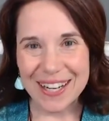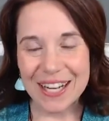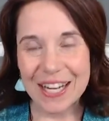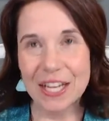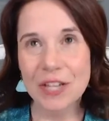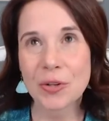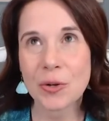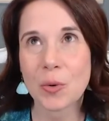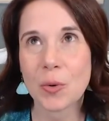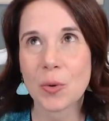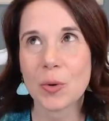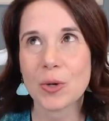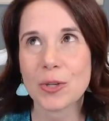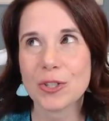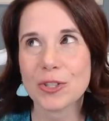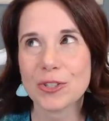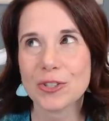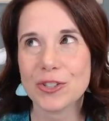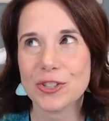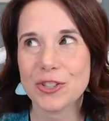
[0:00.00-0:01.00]
in
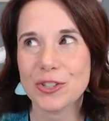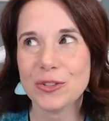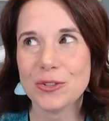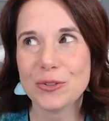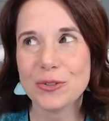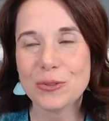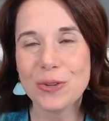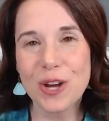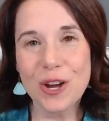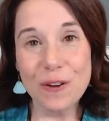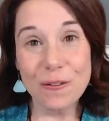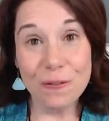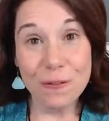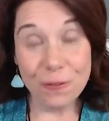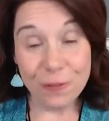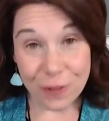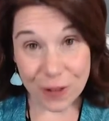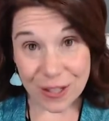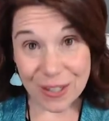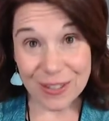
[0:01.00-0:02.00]
order to
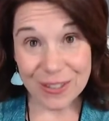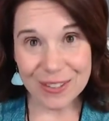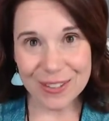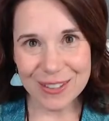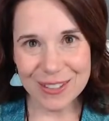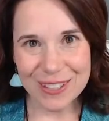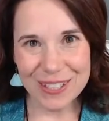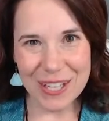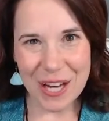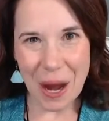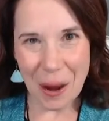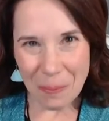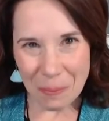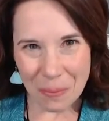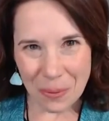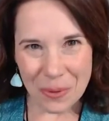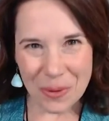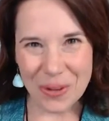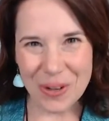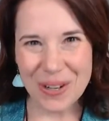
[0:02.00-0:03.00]
feel
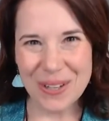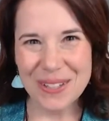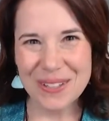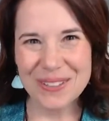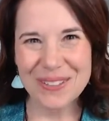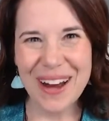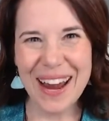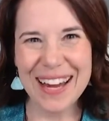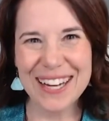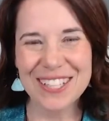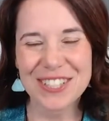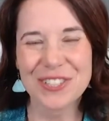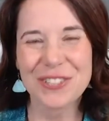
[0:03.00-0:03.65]
more, right?